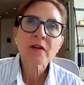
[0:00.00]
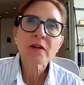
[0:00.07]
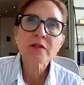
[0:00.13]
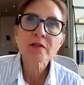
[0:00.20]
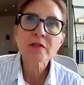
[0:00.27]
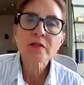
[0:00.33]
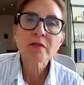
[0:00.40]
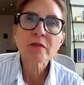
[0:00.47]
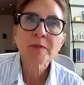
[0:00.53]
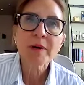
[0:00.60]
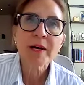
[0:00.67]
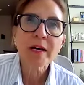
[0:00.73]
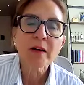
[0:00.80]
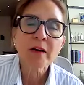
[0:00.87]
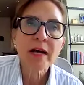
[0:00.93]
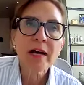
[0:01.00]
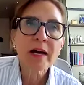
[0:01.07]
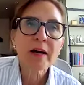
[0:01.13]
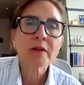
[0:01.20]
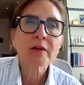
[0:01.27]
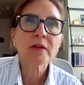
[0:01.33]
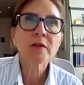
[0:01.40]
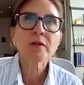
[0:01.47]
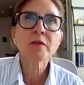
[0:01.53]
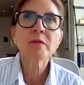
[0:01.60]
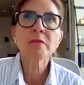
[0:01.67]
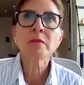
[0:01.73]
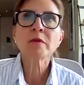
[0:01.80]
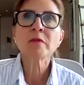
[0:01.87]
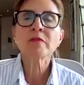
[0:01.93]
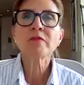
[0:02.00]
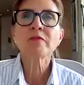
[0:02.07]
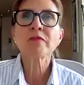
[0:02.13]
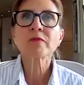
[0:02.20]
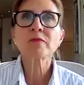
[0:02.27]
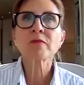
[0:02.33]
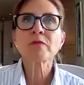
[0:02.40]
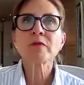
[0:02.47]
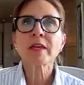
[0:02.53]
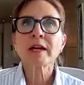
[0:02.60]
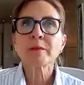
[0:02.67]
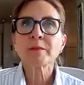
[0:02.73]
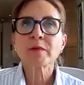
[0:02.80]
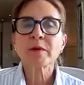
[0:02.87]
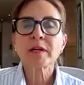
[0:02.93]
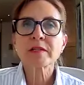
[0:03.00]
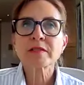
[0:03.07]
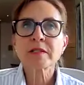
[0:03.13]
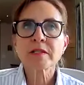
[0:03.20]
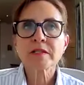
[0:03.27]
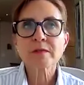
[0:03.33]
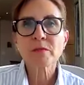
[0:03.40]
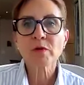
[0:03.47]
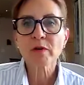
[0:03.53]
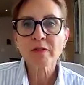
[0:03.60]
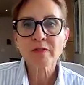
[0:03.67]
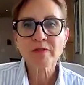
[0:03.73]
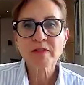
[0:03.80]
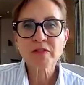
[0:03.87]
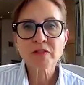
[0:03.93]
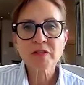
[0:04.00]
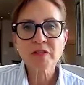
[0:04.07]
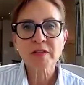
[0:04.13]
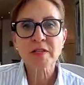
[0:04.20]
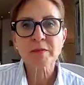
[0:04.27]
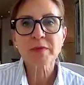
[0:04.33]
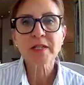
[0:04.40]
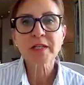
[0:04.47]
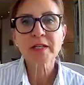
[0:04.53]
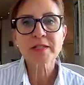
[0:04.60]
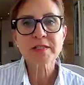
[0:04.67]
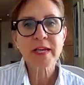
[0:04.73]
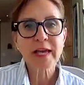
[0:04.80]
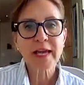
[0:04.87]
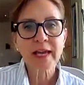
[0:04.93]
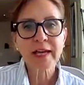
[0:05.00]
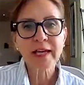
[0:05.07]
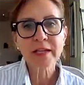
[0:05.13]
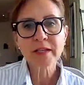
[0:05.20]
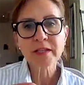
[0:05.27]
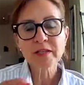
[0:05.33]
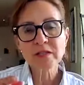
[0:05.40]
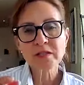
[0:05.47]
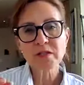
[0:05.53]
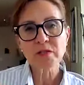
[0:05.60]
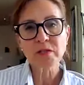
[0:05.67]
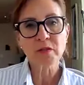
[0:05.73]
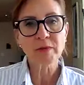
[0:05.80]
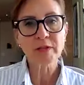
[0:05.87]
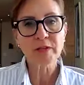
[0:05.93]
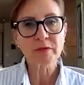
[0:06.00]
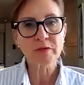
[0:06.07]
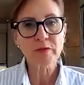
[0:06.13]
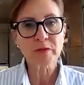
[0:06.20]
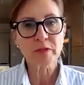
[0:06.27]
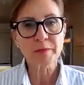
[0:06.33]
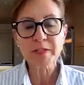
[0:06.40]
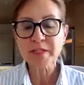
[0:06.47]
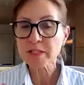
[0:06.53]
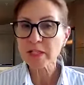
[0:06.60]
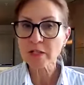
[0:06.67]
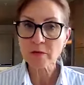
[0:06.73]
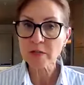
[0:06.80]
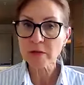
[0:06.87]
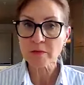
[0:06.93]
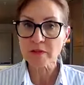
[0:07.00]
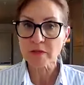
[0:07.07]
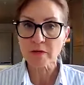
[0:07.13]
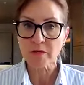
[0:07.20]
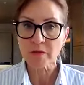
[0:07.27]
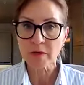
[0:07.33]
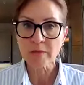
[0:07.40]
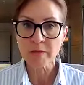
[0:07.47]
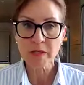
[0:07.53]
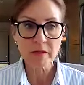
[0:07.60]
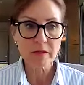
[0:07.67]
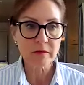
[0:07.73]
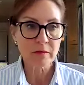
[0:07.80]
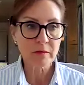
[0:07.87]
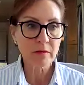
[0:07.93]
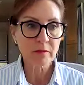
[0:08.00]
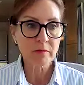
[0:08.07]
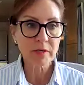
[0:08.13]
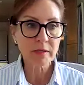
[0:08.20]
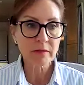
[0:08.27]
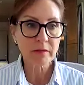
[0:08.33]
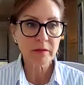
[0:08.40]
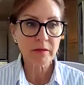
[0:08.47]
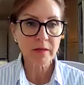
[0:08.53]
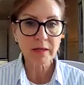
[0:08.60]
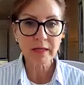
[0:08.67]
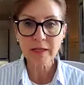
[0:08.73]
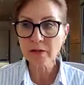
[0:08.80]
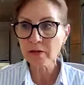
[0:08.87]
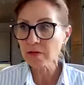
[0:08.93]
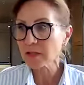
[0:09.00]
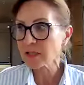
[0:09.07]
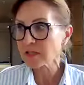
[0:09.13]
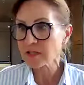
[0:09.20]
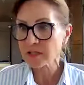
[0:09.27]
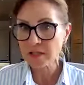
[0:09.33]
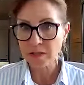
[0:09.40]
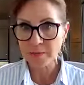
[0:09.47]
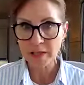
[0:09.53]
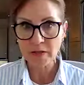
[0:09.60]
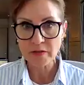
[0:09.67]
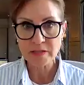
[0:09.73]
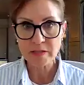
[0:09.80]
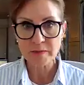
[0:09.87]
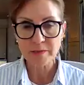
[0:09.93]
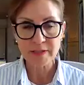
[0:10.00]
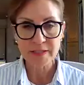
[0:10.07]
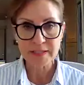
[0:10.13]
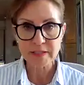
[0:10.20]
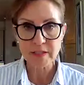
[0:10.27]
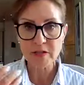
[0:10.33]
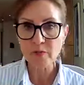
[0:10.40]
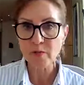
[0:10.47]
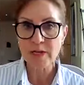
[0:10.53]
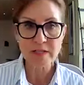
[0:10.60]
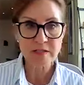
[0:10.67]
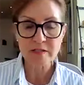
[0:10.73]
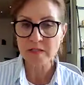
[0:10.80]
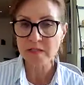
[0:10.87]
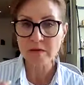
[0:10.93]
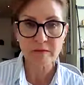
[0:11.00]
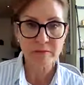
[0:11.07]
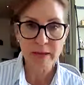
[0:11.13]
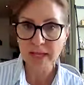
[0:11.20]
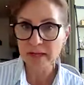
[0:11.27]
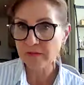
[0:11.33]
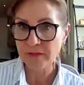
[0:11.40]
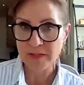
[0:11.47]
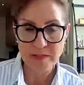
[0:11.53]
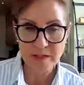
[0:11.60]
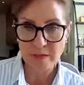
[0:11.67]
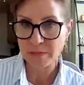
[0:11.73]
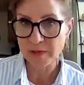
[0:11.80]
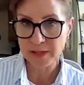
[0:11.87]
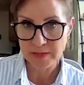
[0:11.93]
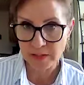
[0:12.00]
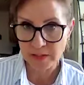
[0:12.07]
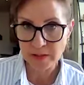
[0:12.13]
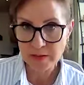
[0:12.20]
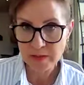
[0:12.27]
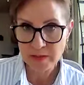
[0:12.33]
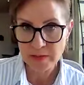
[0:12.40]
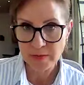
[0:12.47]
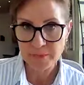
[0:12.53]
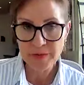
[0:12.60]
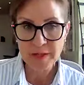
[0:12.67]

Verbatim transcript: also about how do you move through that process more efficiently? Because as you're going through it, because I agree with you. I mean, you know what? Anger needs to come out someplace, otherwise, it's going to manifest someplace else.